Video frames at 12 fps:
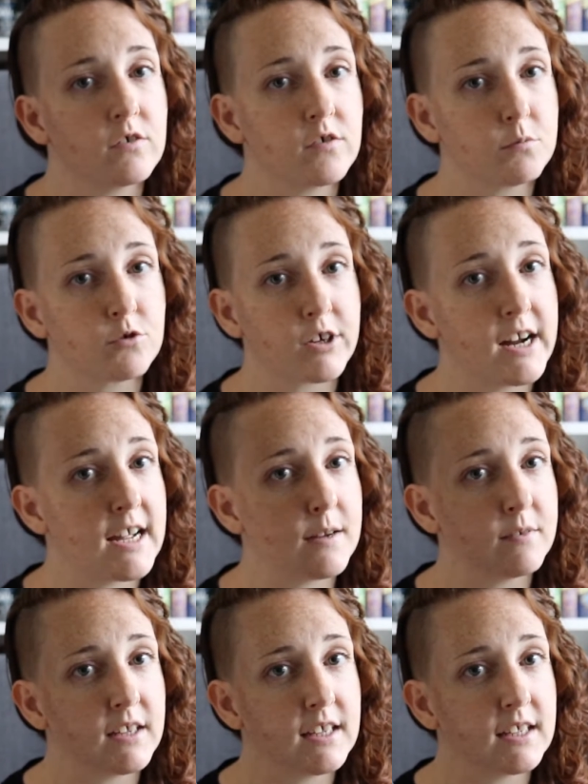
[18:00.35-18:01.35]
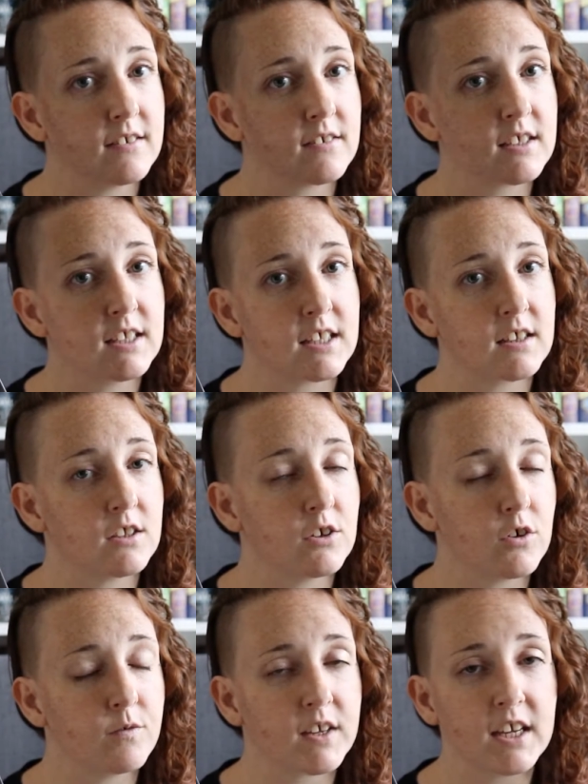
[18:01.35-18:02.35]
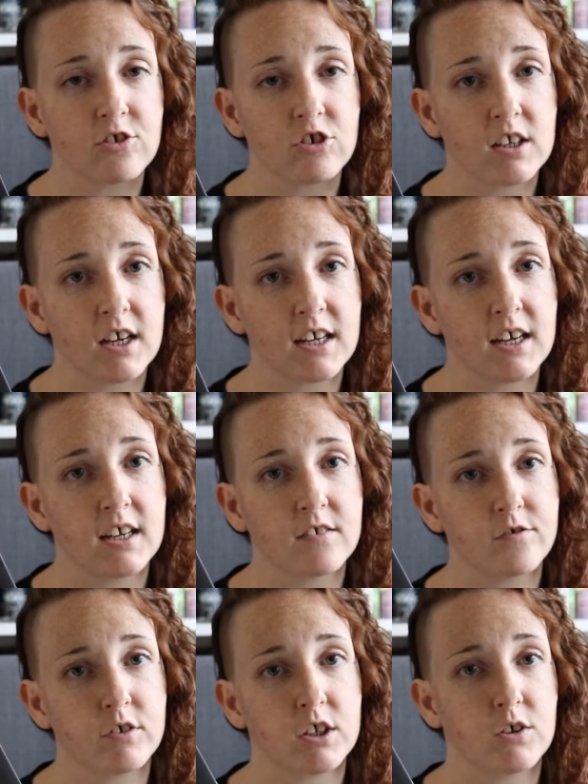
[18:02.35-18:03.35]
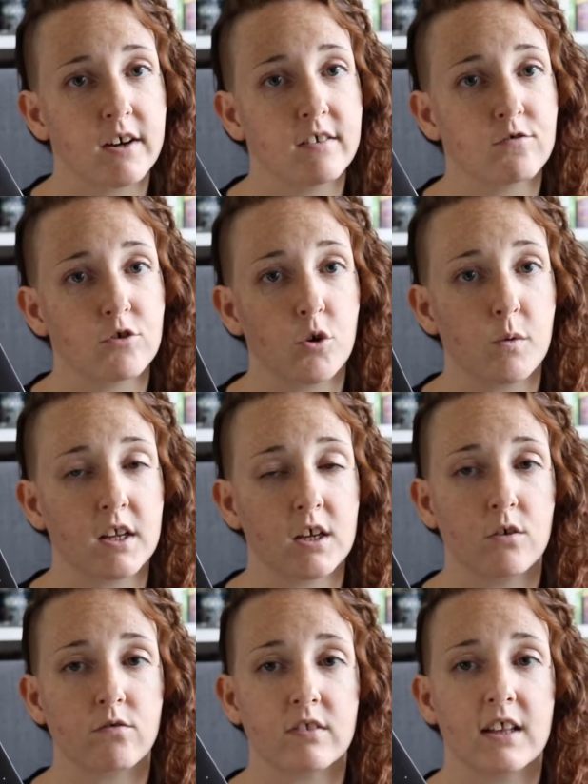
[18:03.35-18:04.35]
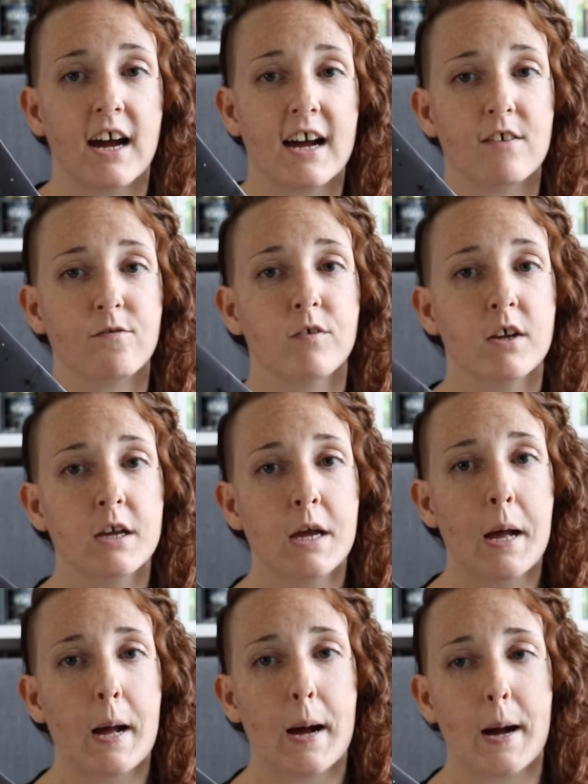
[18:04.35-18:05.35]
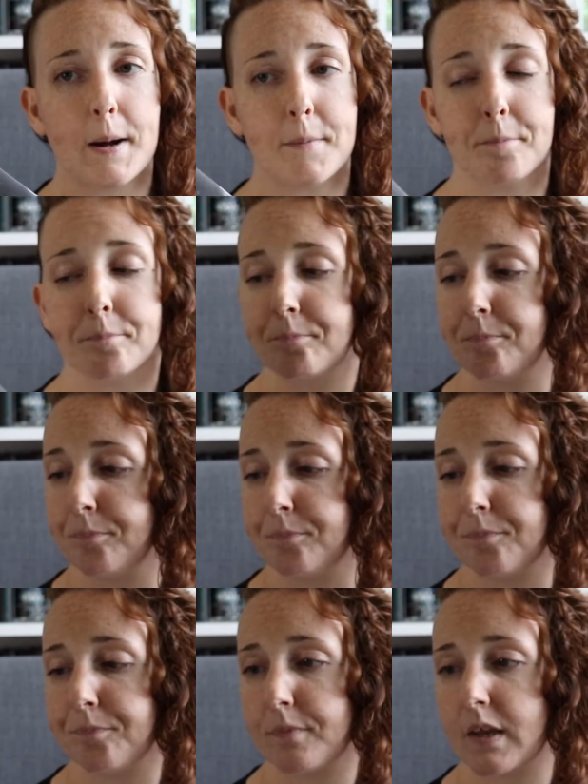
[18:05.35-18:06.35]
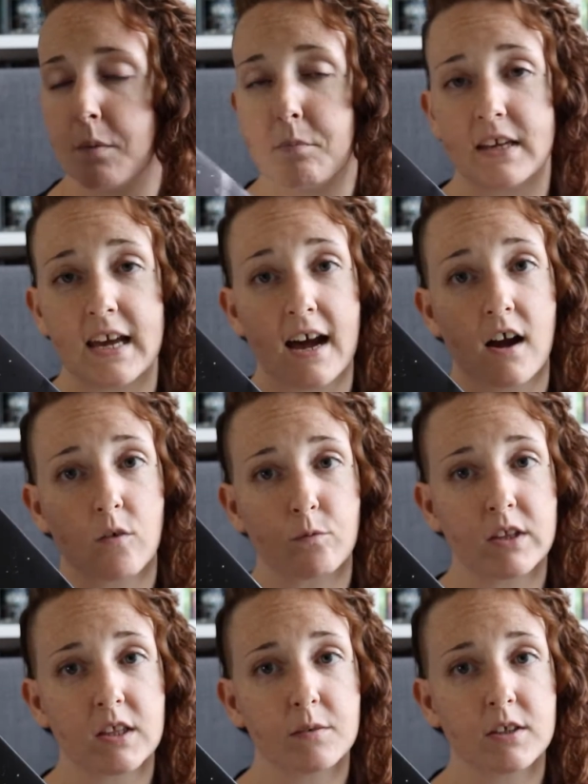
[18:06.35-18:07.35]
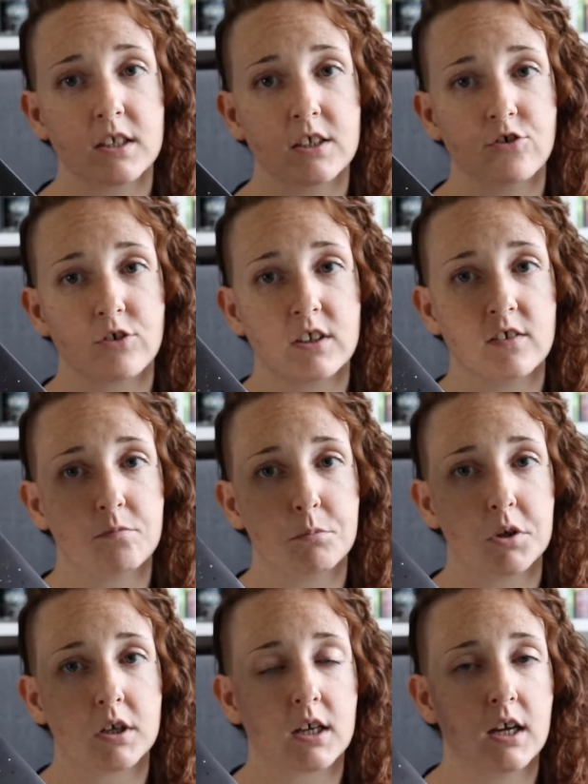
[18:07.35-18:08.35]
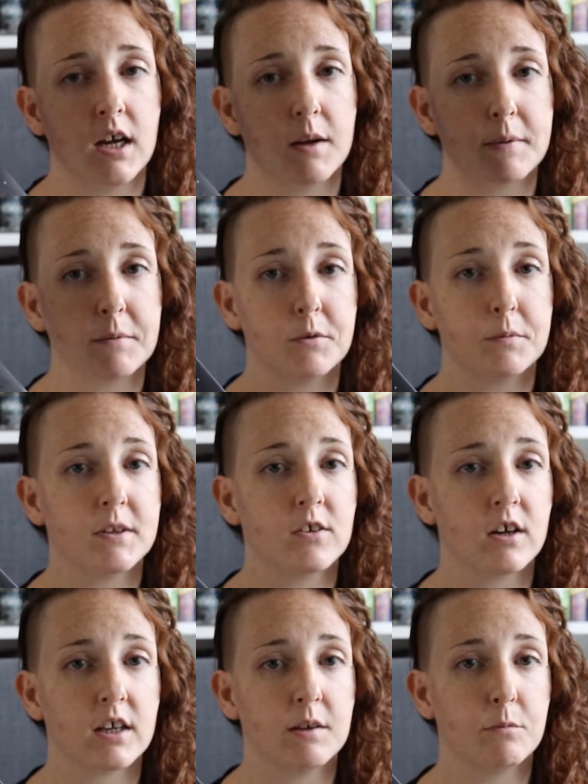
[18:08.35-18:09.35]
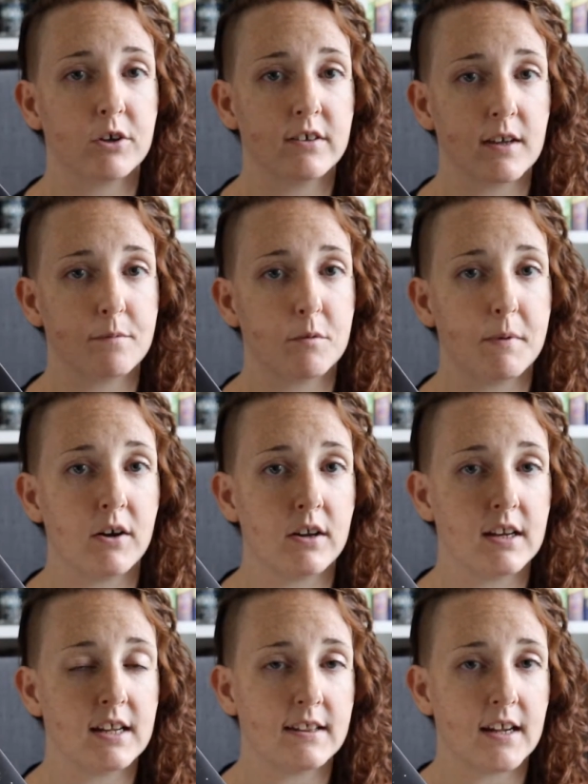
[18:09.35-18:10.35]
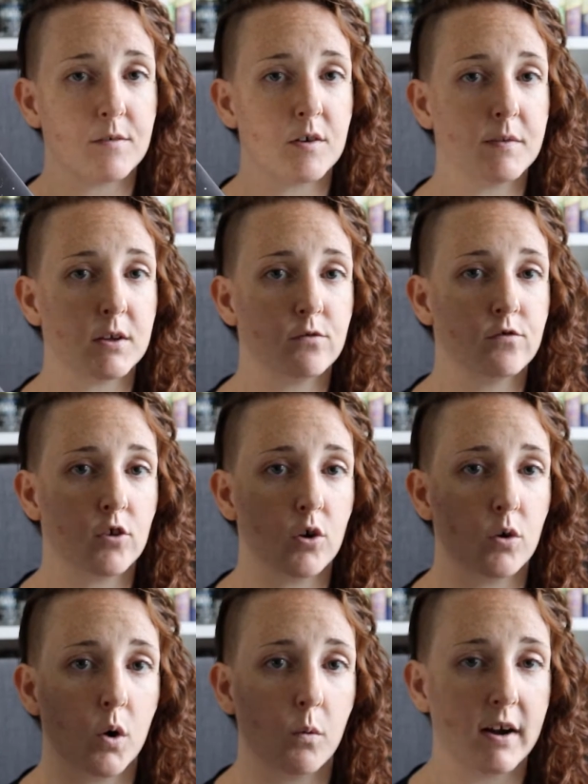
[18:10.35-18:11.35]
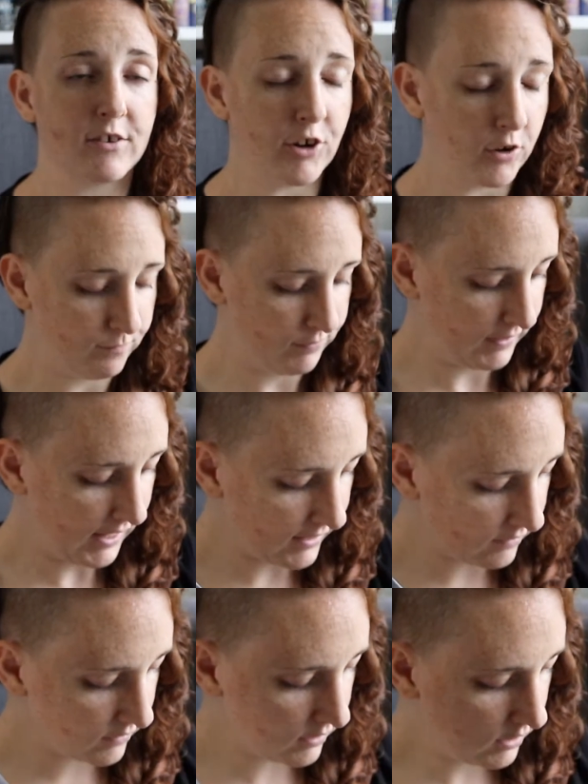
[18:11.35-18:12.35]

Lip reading: subscribed and click the notification icon so that you guys know when it goes live. But yeah, really enjoyed this book, and we'll be talking more in depth about it in that review, so watch out for that.